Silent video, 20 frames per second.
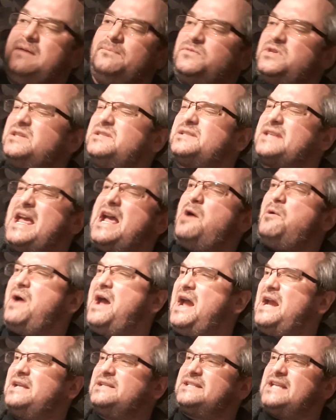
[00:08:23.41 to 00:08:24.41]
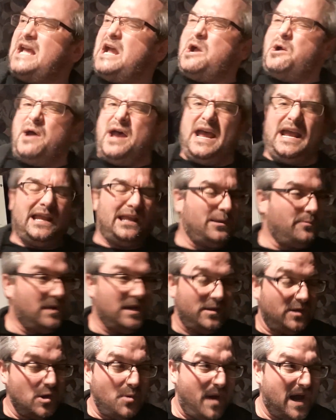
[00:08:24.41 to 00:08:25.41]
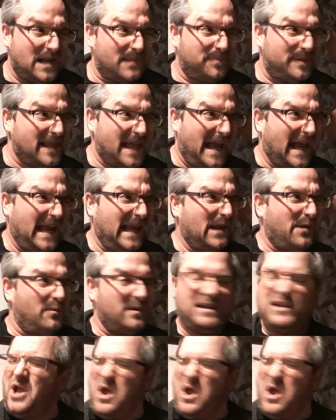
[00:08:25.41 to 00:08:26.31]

Just stay away. What, you want to play?